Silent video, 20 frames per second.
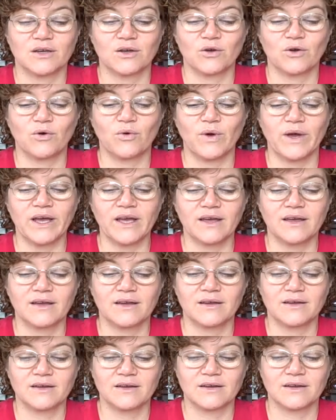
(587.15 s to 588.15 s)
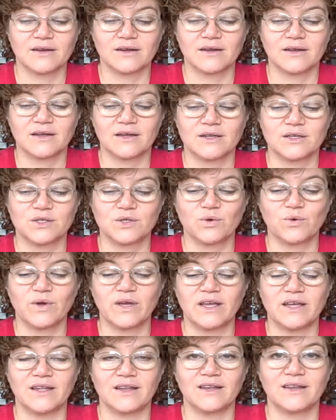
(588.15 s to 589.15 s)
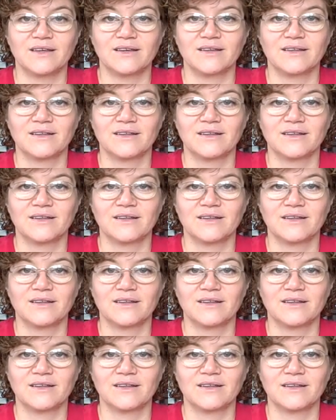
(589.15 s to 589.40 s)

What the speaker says: quick, twin.